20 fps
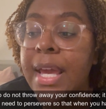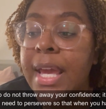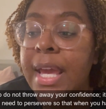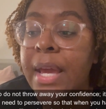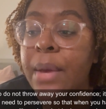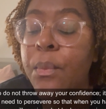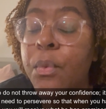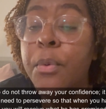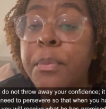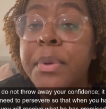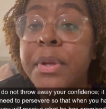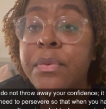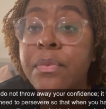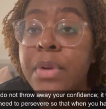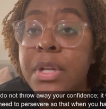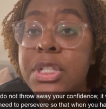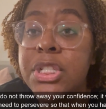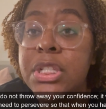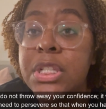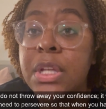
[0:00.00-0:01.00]
it will be
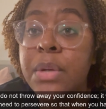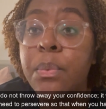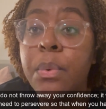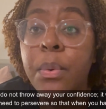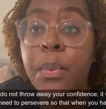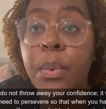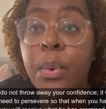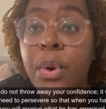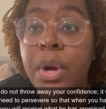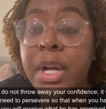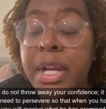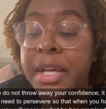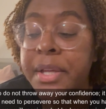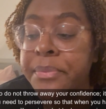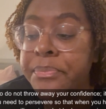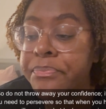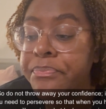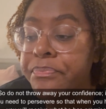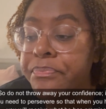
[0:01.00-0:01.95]
richly rewarded.